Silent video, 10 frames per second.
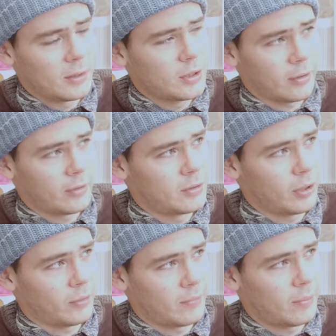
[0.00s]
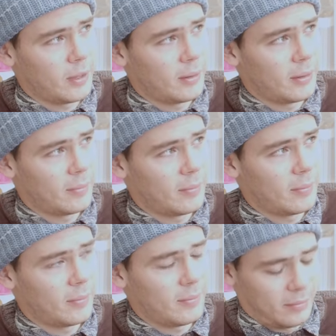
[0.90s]
just from the
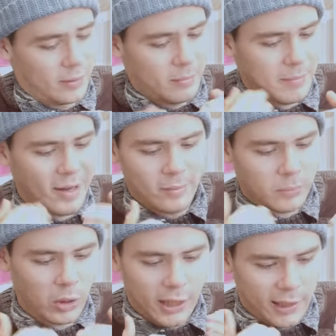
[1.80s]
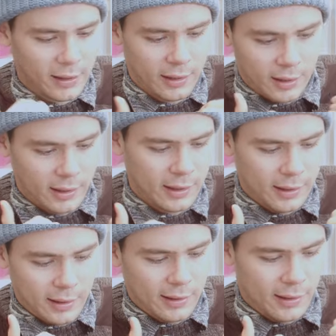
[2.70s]
metabolic
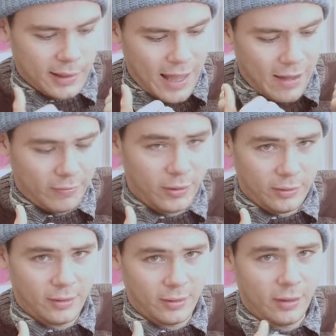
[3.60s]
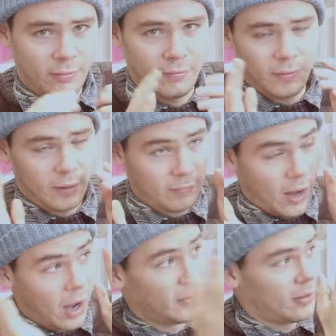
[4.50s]
effort of
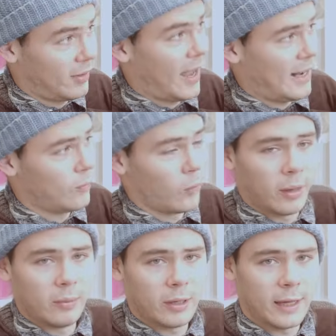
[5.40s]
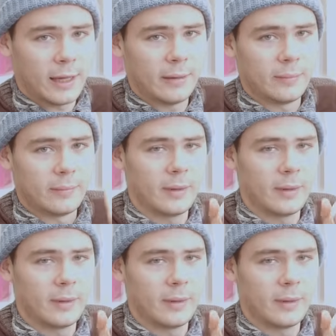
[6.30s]
understanding what I'm looking at.